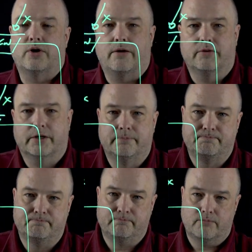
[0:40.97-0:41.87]
traffic.
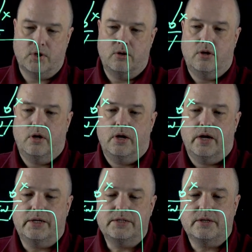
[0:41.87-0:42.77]

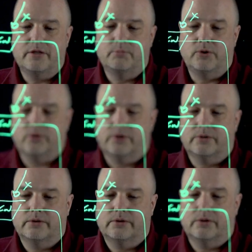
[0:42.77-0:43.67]
And inside the
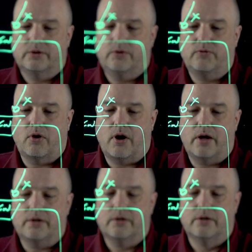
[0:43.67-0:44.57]
building, you've
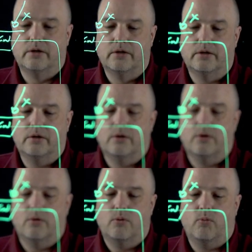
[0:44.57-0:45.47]
got
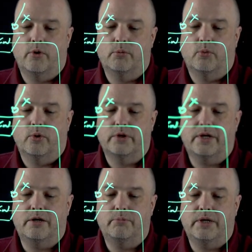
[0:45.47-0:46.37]
one or more
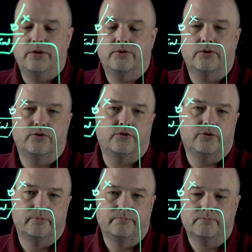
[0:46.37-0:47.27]
databases.